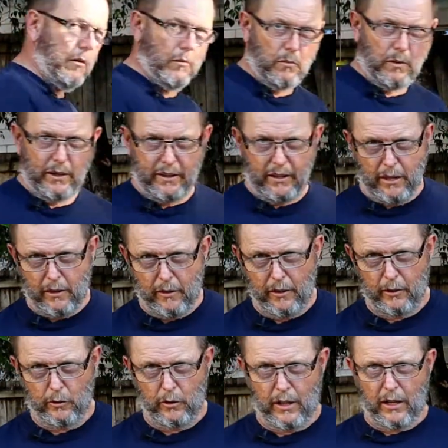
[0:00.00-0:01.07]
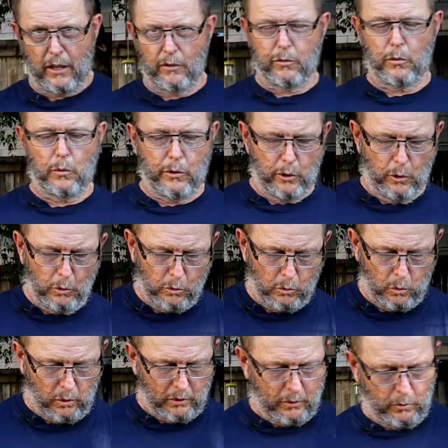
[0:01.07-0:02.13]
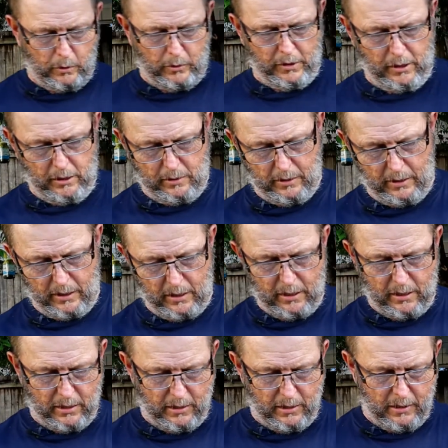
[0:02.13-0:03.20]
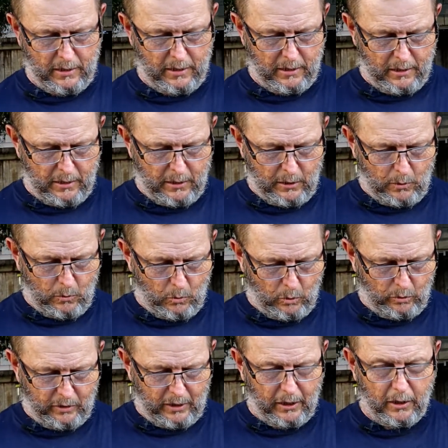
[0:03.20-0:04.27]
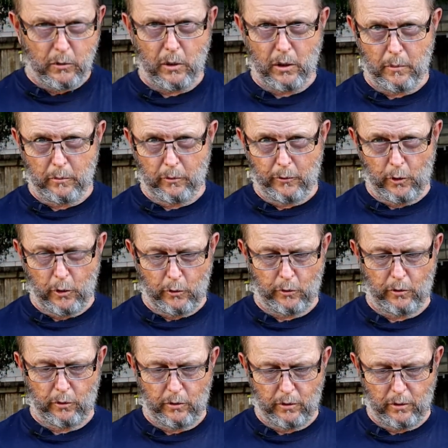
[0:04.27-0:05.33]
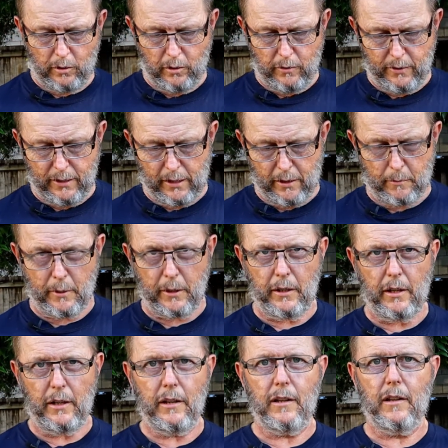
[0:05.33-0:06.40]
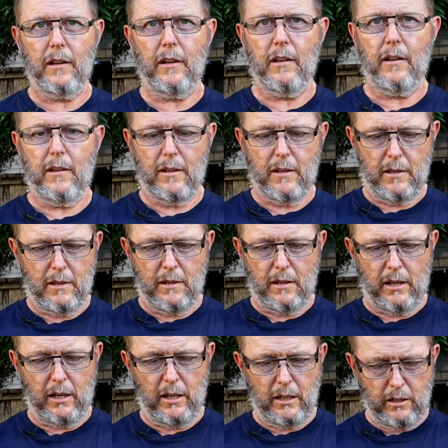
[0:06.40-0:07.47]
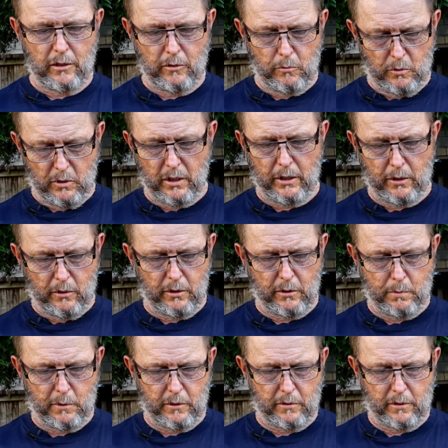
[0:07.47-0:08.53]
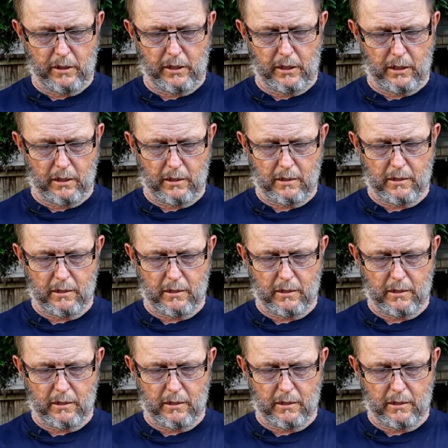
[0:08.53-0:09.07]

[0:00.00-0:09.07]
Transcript: One of the other things I asked for that looked quite good on the internet was Kinchrome's version of a Leatherman, and it is a really nice piece of gear.